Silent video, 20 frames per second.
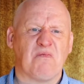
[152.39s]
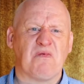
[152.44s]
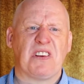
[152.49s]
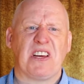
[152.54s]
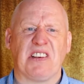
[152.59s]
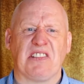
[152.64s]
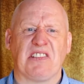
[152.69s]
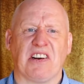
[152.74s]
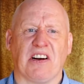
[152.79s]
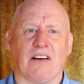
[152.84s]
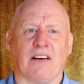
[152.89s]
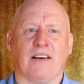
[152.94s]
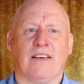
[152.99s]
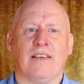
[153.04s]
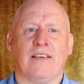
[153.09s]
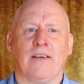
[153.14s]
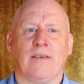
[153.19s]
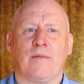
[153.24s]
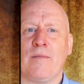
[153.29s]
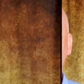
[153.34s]
Easier.
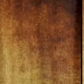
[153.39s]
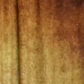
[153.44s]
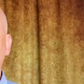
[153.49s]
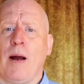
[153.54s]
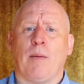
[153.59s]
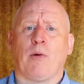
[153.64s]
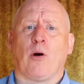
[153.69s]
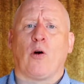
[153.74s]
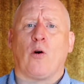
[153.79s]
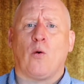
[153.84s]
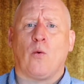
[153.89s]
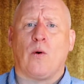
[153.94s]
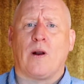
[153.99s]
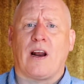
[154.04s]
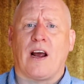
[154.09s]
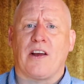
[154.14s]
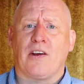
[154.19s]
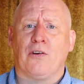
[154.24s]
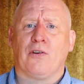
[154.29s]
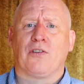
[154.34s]
Please remember, when
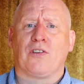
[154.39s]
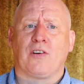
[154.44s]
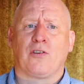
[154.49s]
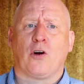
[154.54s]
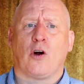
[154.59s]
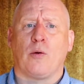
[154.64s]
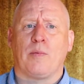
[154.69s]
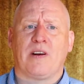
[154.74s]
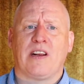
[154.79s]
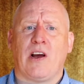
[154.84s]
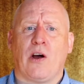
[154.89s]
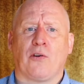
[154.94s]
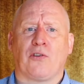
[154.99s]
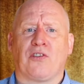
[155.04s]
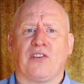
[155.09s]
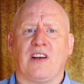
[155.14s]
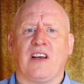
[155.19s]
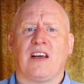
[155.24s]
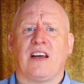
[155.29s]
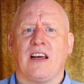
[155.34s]
I use the term
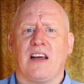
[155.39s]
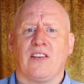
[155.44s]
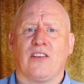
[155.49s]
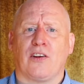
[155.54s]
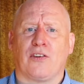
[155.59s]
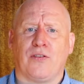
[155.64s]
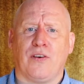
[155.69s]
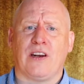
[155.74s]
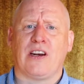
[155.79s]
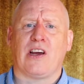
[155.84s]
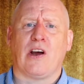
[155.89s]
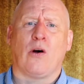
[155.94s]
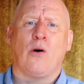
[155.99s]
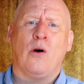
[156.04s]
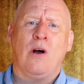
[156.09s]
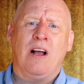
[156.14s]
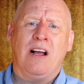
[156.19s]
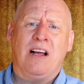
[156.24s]
D.O.C. in this video,